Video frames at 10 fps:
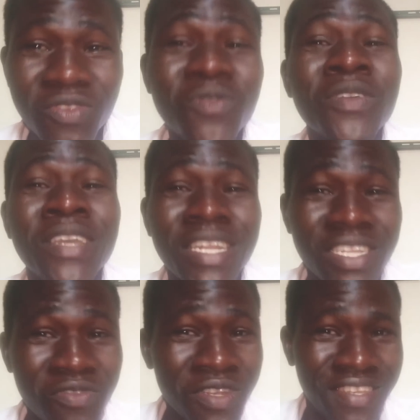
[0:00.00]
to
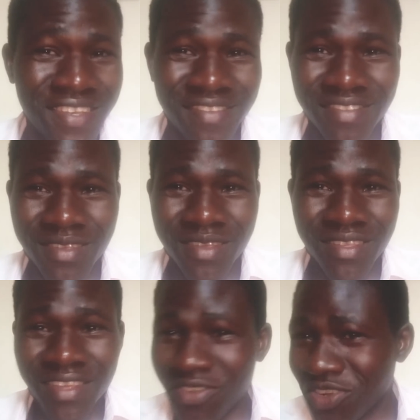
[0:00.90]
get riches.
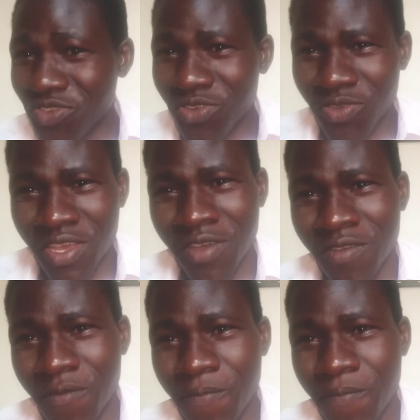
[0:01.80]
They don't go to hell.